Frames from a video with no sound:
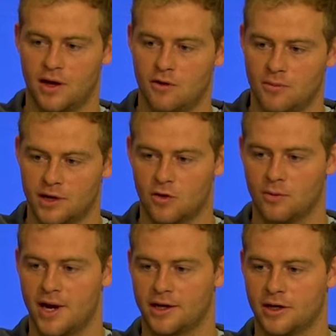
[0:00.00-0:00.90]
a lot with my
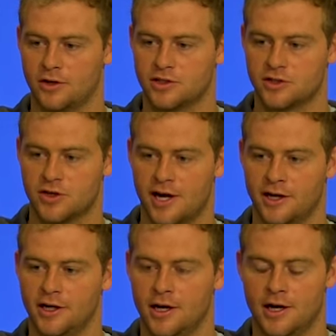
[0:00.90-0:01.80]
quarterback coach and
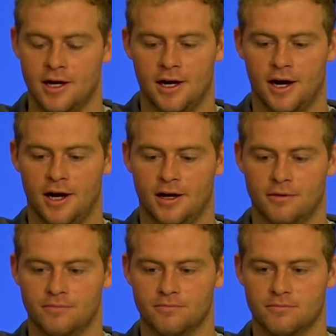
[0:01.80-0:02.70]
trainer.
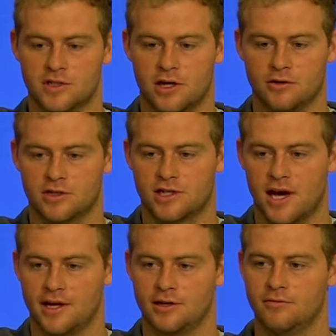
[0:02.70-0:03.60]
So just
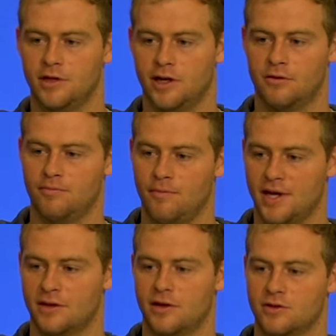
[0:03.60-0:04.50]
kind of, you know,
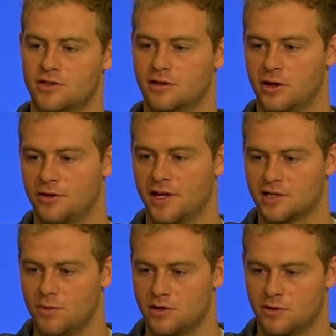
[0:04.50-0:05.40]
making those little
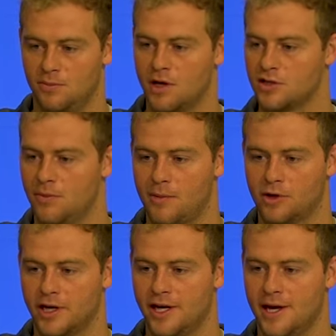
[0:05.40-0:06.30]
things muscle
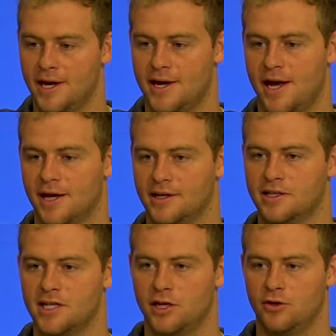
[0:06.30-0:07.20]
memory and
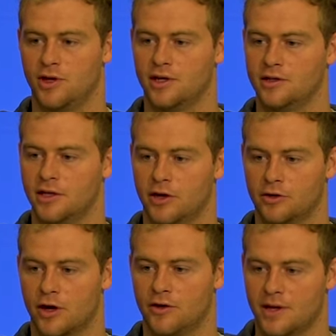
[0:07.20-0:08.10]
continuing to, you know,
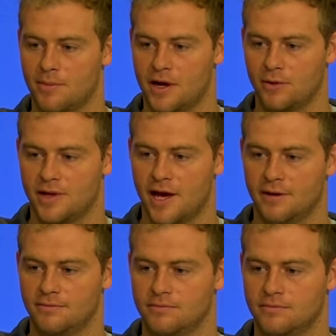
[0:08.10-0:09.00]
grow and get better with that.